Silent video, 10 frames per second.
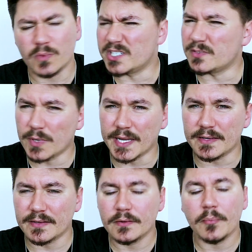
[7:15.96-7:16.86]
Which is
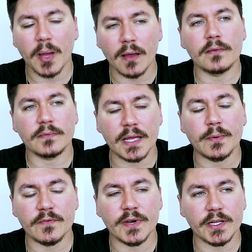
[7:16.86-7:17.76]
weird, but they
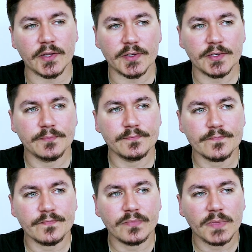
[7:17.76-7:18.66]
were really good.
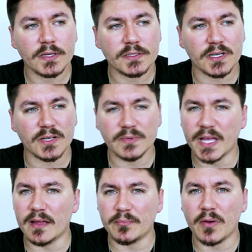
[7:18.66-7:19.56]
So
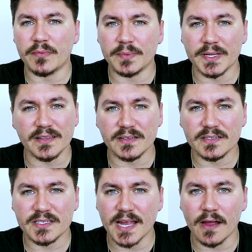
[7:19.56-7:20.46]
yeah, probably the
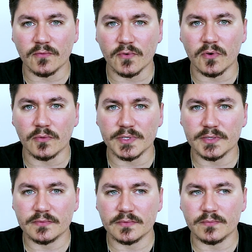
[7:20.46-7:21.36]
snail raw
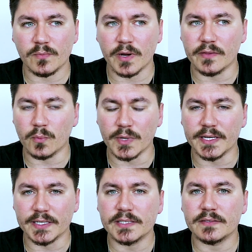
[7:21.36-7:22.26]
was one of the
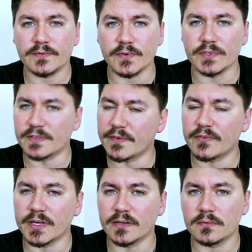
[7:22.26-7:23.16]
weirdest foods I've
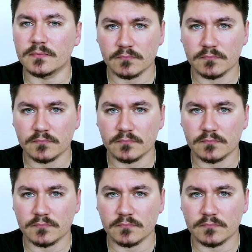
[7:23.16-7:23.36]
ever eaten.